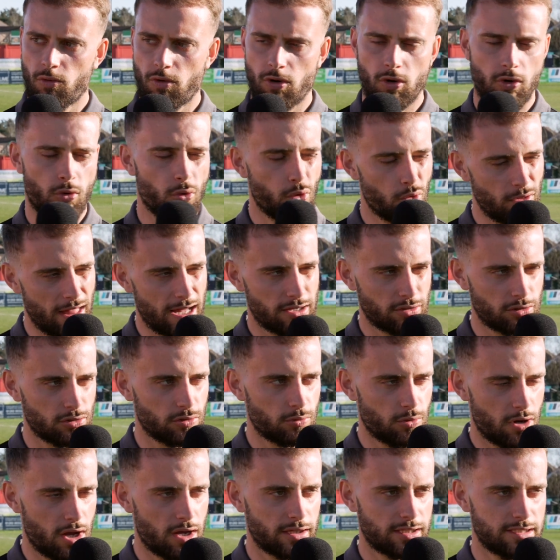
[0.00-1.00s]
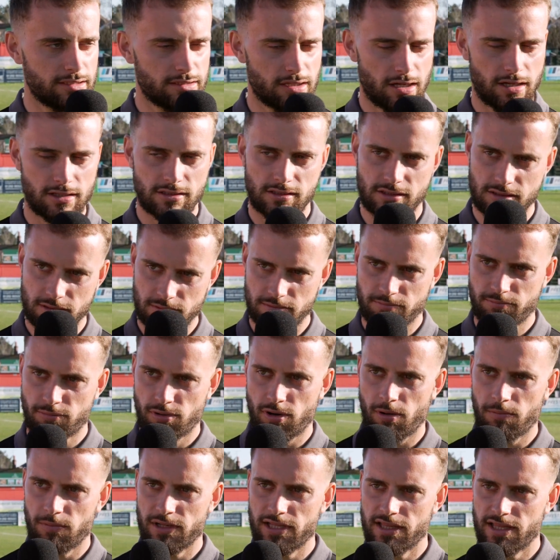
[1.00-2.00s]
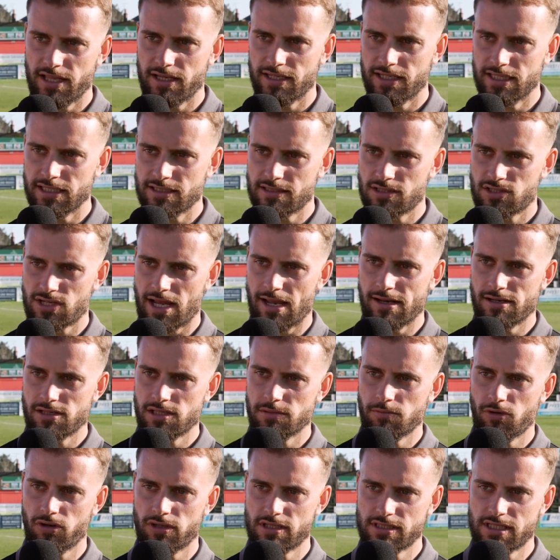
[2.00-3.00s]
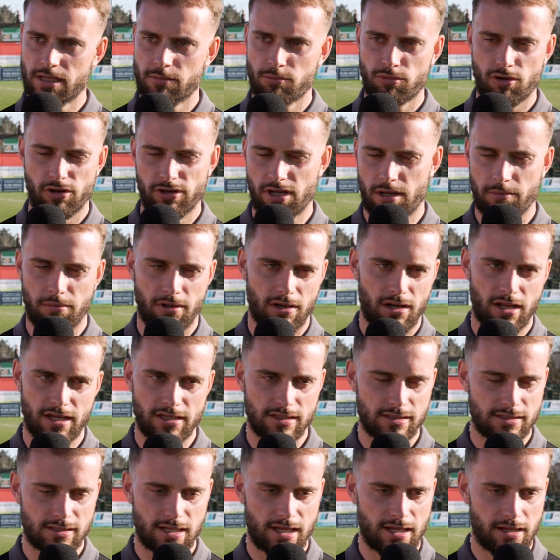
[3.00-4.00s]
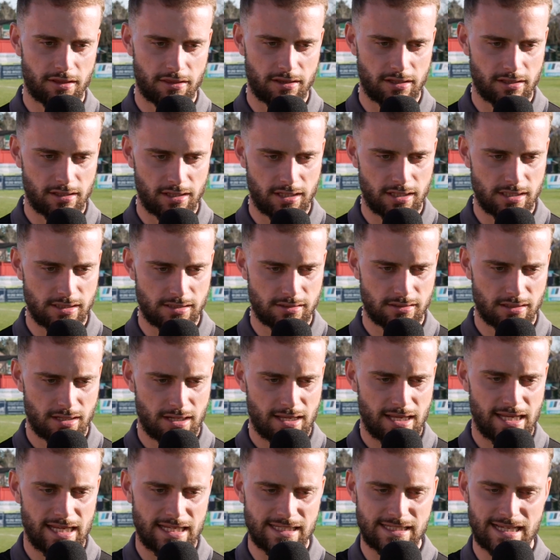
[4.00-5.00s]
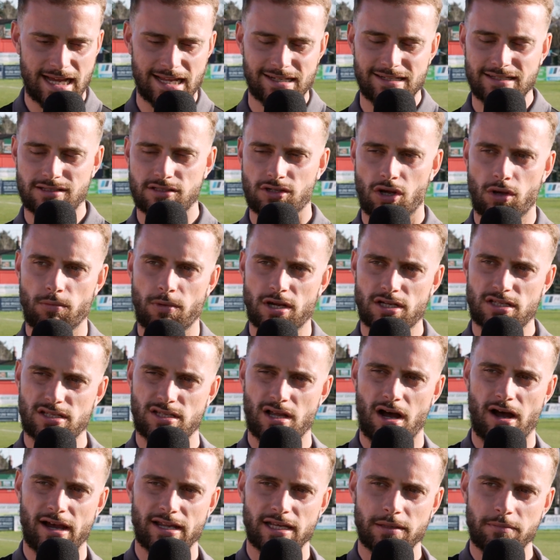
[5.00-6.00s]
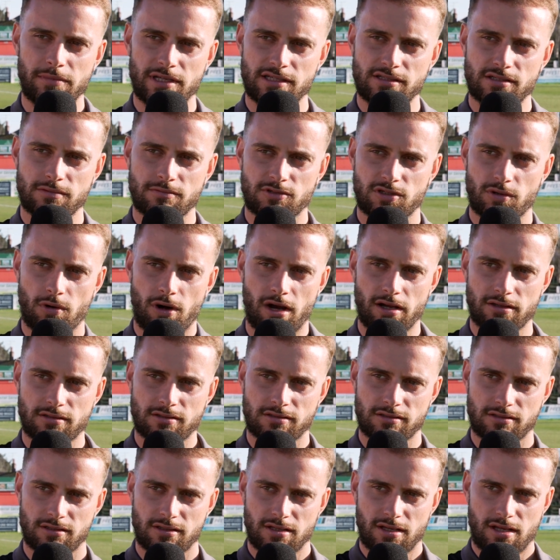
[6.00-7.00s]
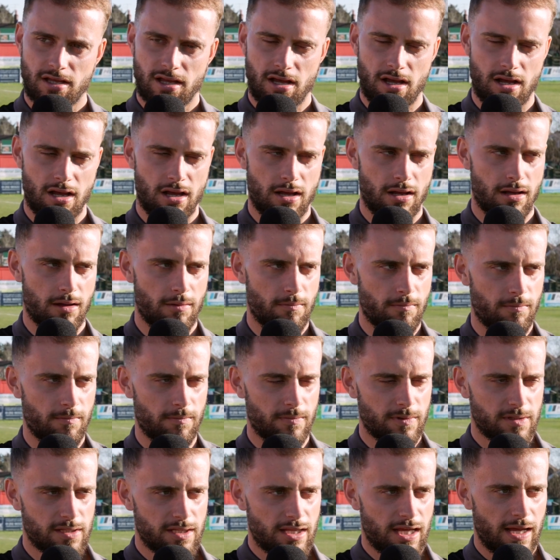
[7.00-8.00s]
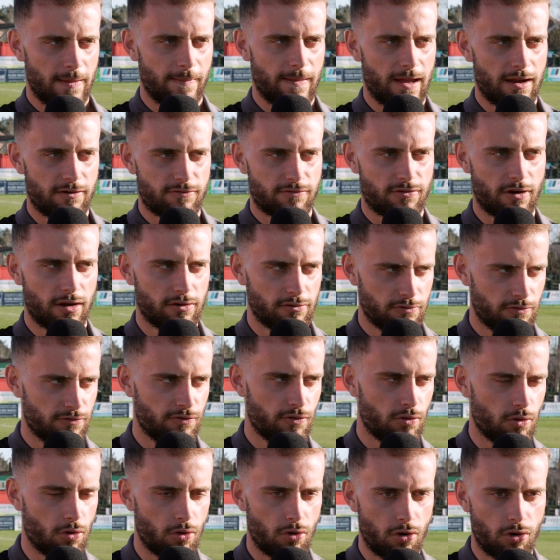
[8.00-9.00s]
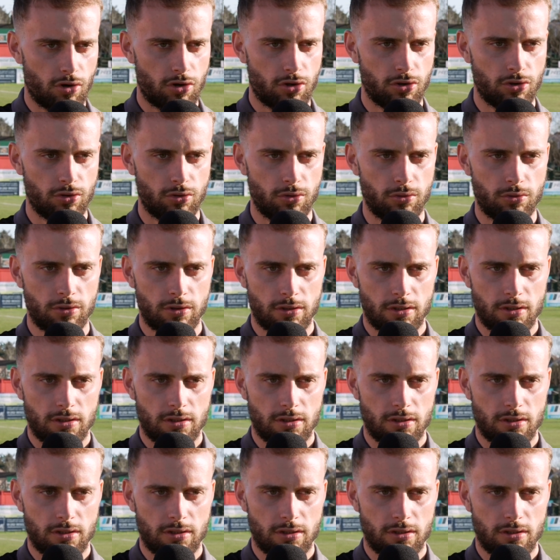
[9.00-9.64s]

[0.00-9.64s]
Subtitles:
all that good work he does probably then need to challenge him on his end product. But like you say, I think he's added so much dynamism to us, and that front 4 who